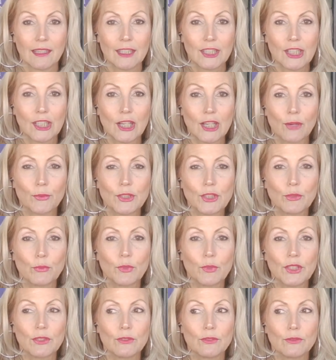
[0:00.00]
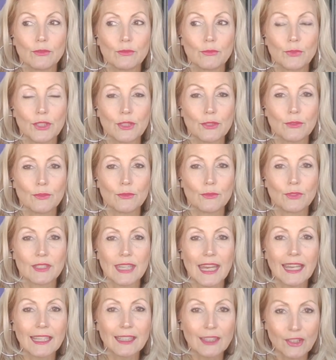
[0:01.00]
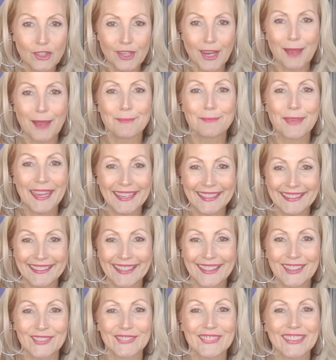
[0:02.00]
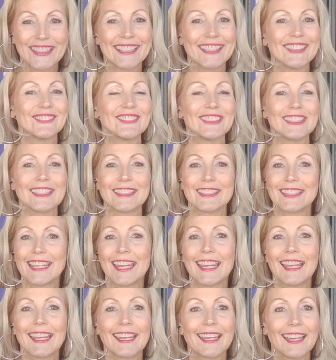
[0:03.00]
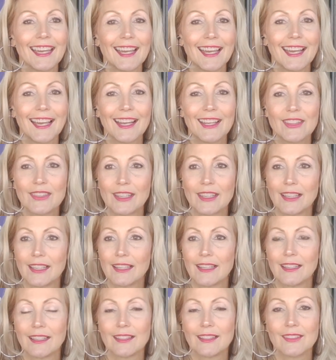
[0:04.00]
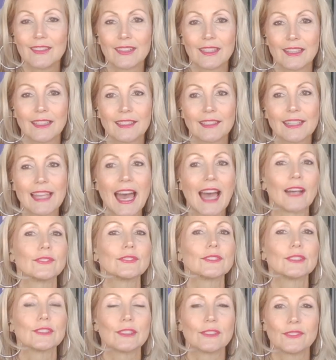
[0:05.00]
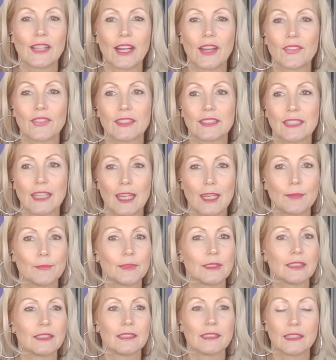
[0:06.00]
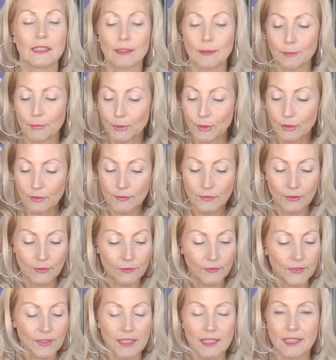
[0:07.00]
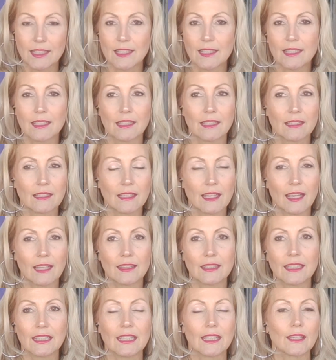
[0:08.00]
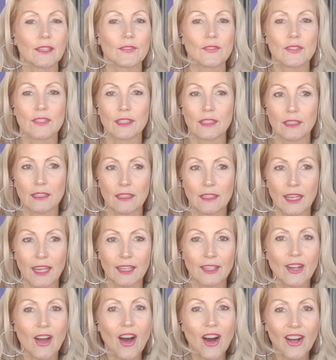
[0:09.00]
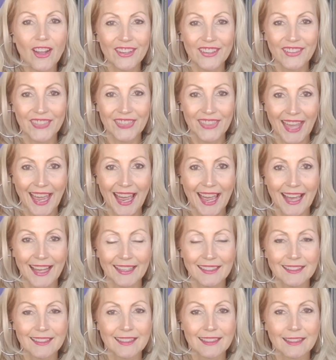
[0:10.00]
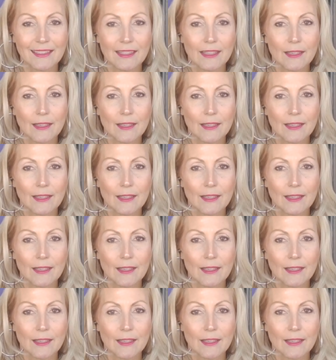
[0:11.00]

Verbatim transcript: You know, when you, when you, when you take the champagne out of it, when you take the, the laughter around the table and the beautiful feast and, and the gifts and, and all of that,